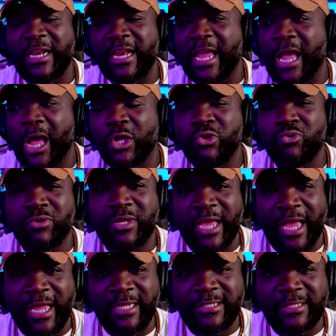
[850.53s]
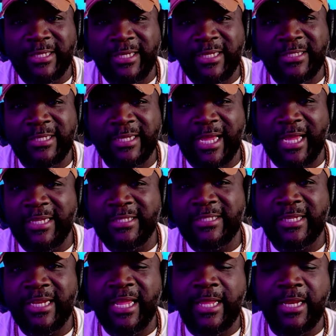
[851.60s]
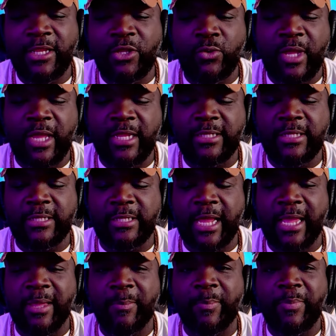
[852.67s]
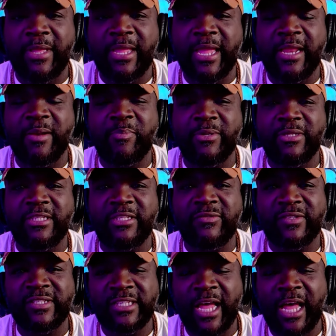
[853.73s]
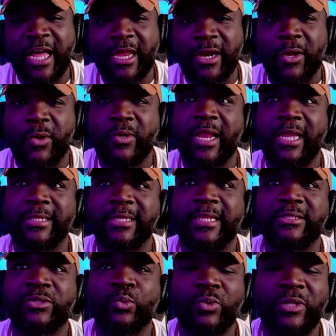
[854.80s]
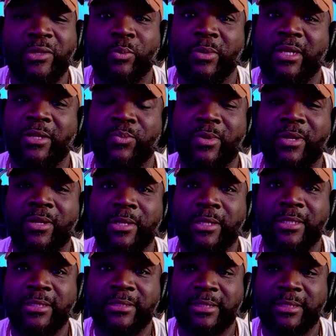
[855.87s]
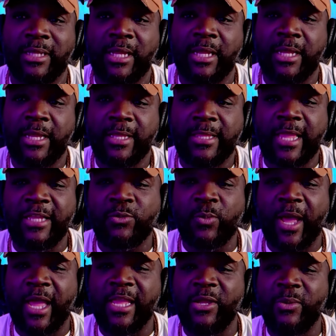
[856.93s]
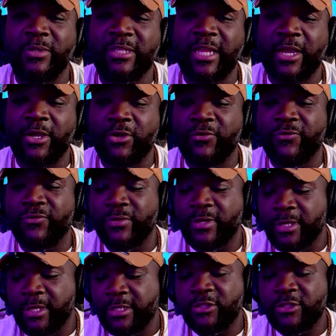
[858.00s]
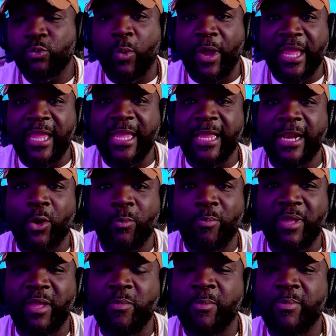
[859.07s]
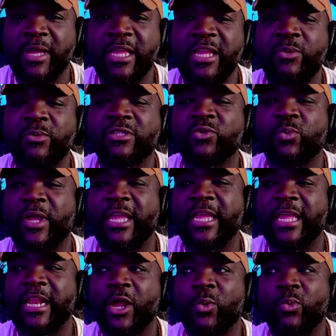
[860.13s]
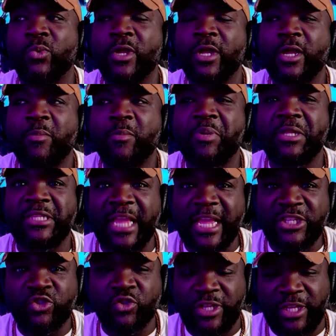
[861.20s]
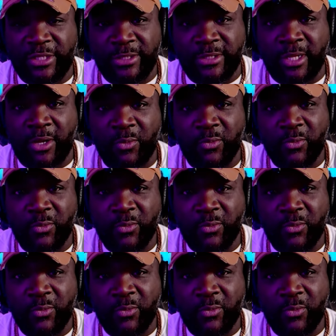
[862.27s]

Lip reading: like, oh, you gangster this and gangster that. And you had to, like, he had to put this facade on, like, that's who he really was. And that's why he was out here swinging on people. But he was swinging on pedestrians, though.